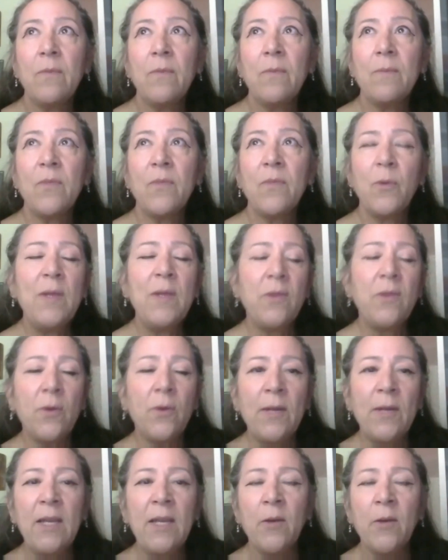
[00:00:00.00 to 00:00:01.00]

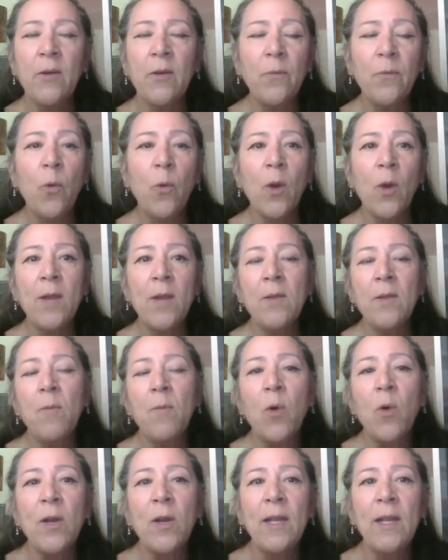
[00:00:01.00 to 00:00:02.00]
3:30 or 4 in the
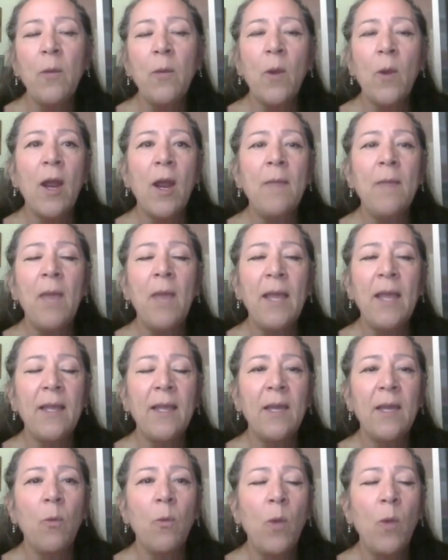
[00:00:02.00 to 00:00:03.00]
morning, where I might
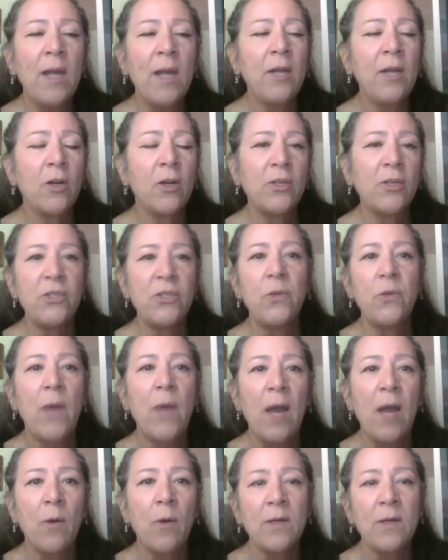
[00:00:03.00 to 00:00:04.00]
get 1 or 2
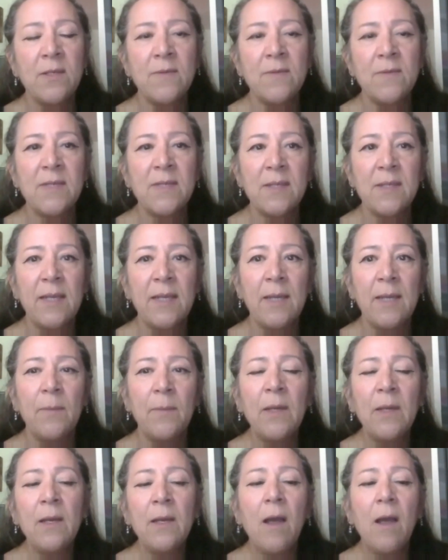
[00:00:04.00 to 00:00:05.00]
hours of sleep,
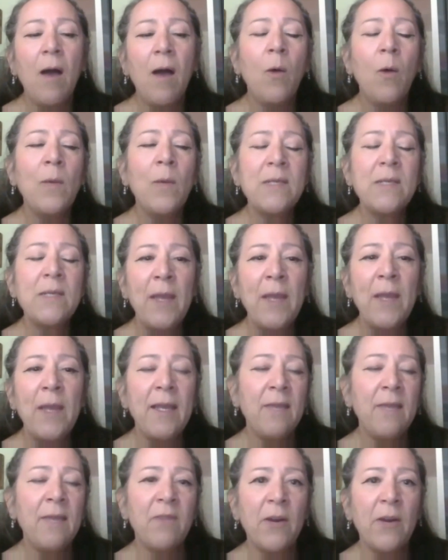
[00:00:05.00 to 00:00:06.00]
always
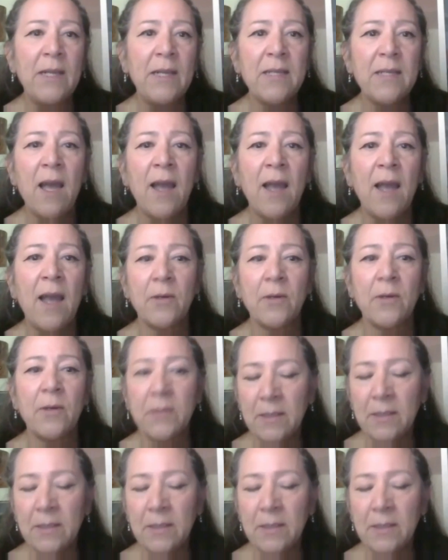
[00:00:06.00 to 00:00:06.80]
waking very tired.